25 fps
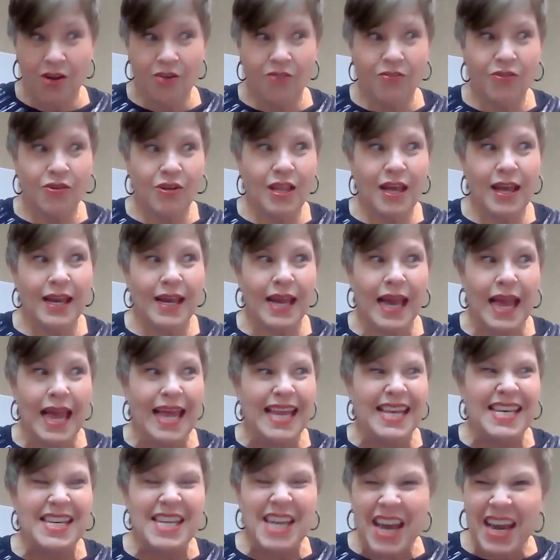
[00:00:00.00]
for like
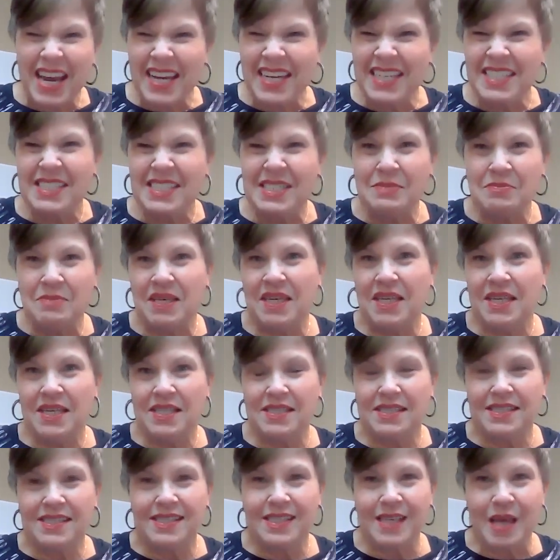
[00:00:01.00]
90
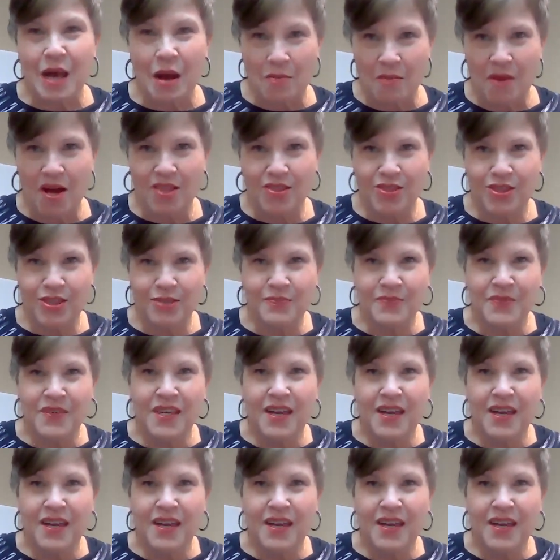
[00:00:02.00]
minutes a month.